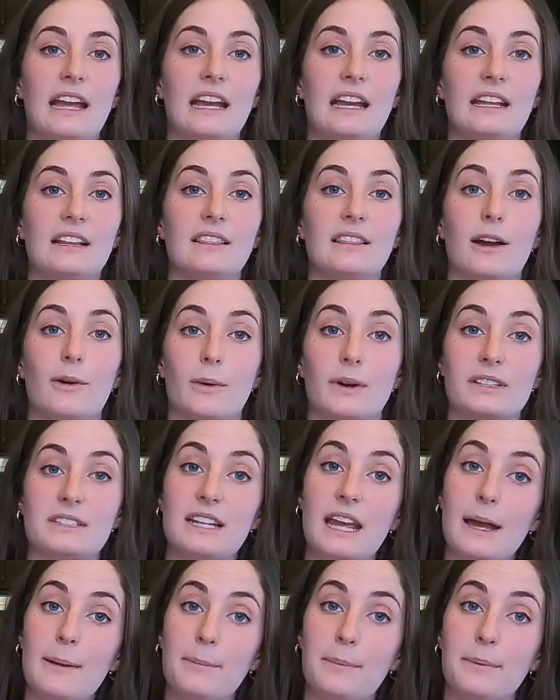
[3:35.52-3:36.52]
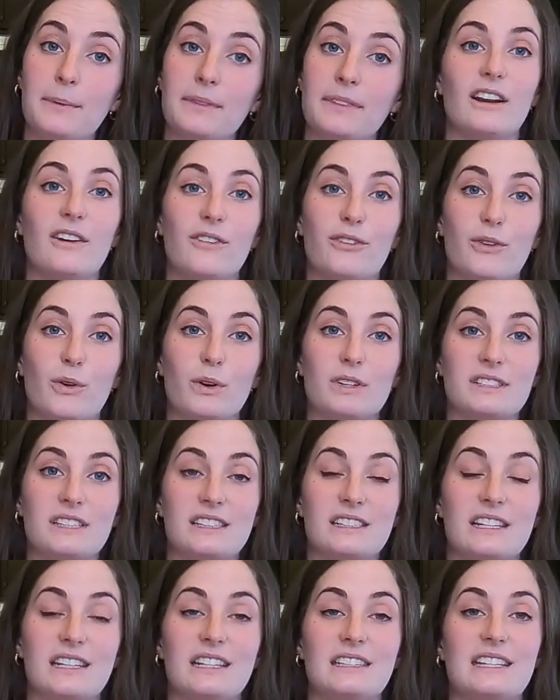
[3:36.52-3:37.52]
a lower temp, then of course
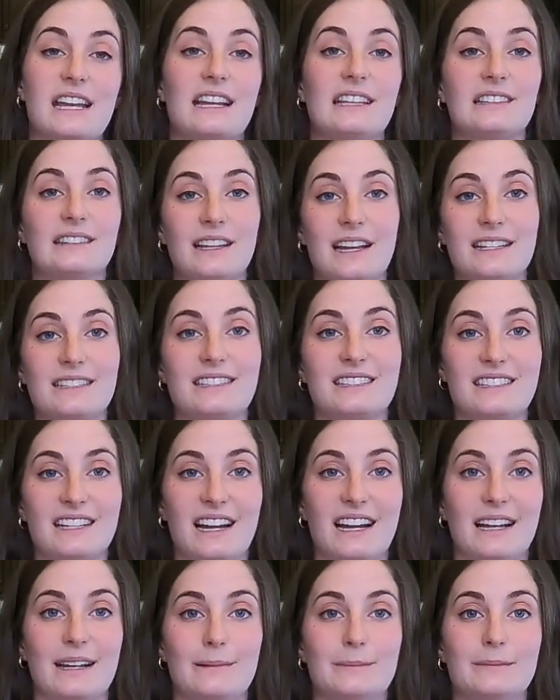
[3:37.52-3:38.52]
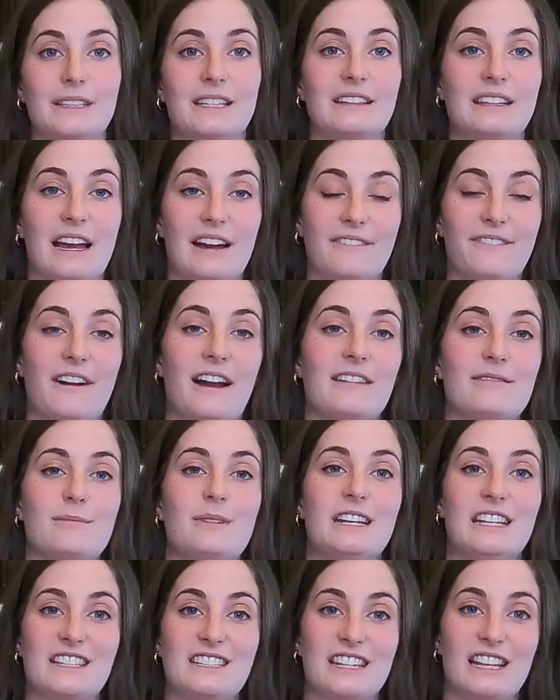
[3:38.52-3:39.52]
it's gonna take less time than that 5
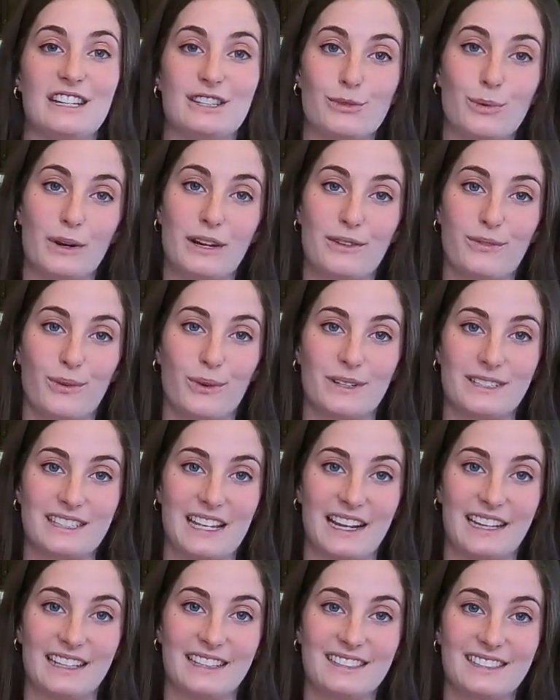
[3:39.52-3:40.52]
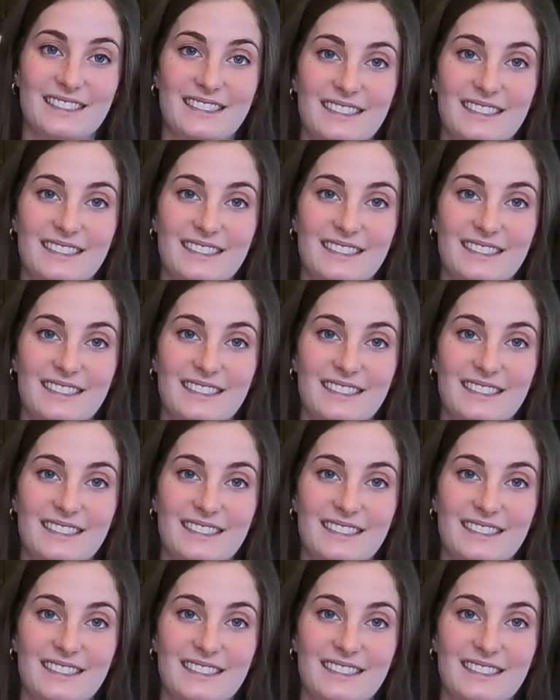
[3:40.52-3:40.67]
minutes and 24 seconds.